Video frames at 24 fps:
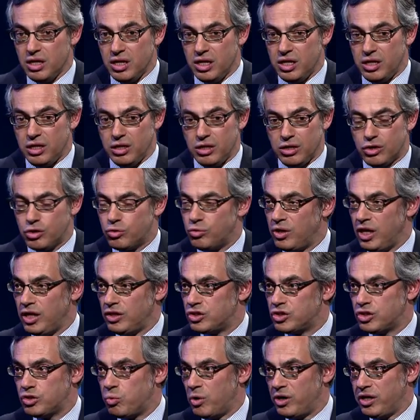he
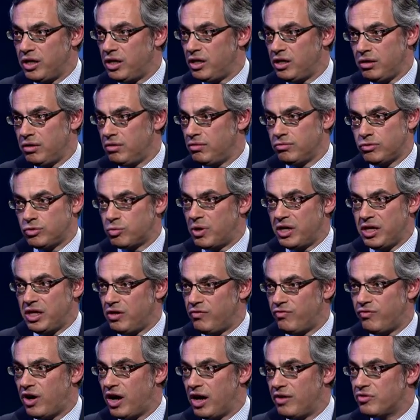creates twenty,
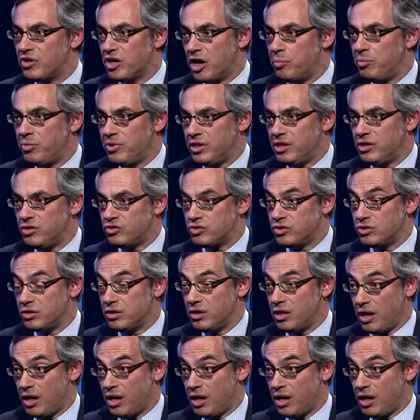twenty-five companies